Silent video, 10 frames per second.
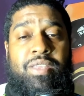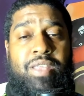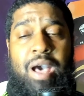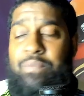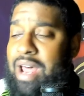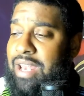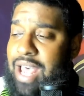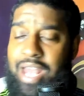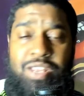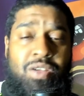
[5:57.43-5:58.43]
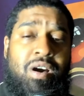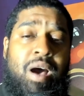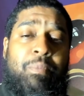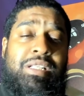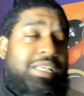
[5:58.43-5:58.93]
I'm not lying to y'all.
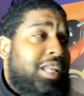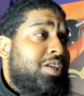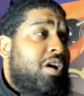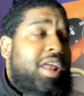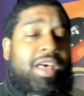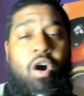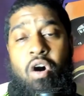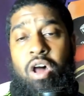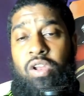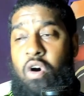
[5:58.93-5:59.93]
I've been telling y'all that all